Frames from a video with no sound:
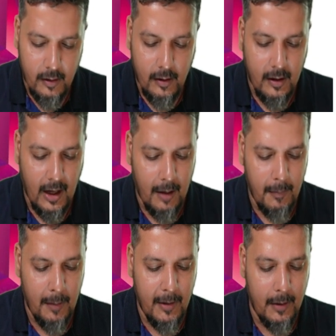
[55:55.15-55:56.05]
Gamma
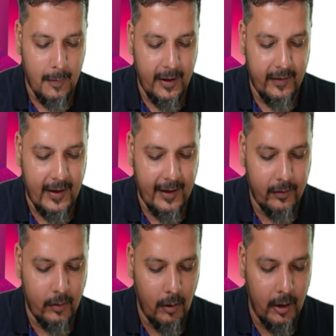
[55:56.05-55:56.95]
Multiplex has
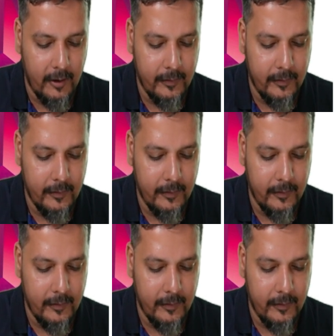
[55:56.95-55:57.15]
sold